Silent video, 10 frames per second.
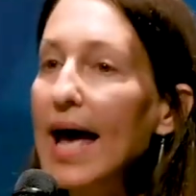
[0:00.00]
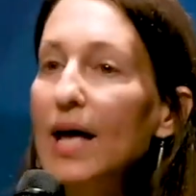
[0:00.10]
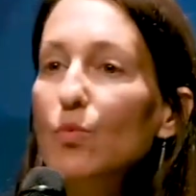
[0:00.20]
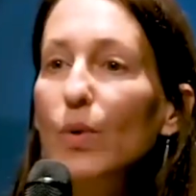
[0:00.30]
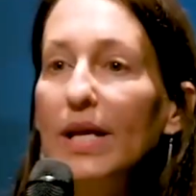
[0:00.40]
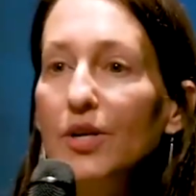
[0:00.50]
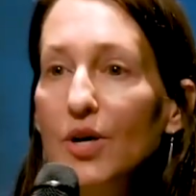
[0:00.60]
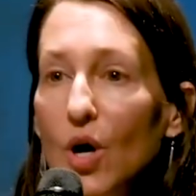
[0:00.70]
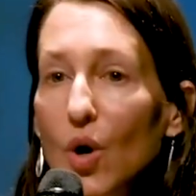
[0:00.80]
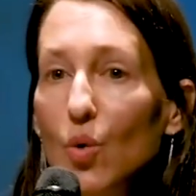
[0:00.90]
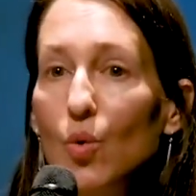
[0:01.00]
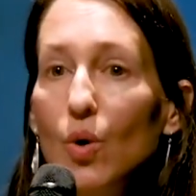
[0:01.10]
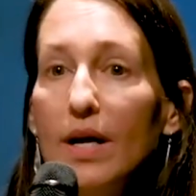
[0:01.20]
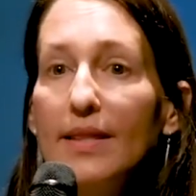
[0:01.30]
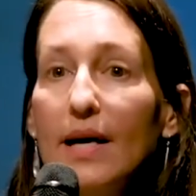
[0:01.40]
And we
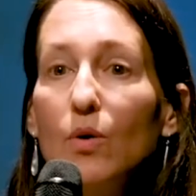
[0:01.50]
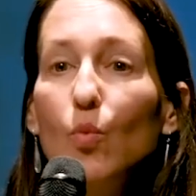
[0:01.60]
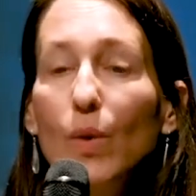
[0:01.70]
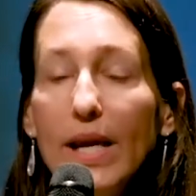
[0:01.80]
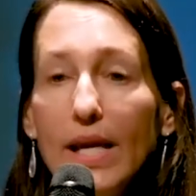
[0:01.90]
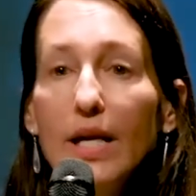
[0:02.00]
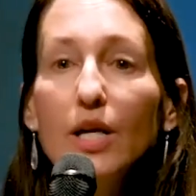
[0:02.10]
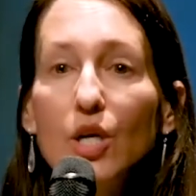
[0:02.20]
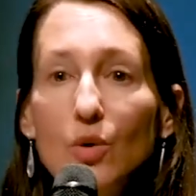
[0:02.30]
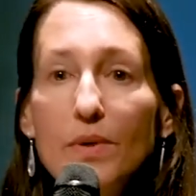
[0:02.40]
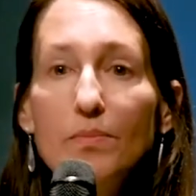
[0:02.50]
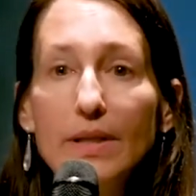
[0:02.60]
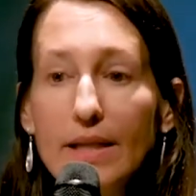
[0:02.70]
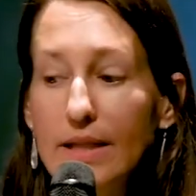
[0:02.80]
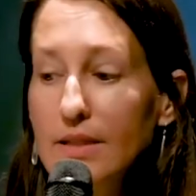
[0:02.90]
know that we human
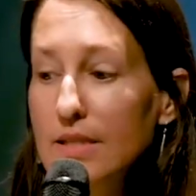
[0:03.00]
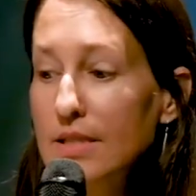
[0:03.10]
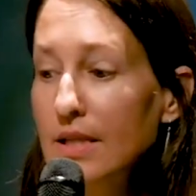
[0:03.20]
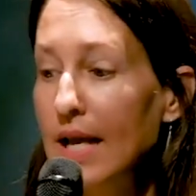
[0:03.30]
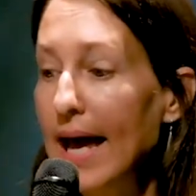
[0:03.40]
beings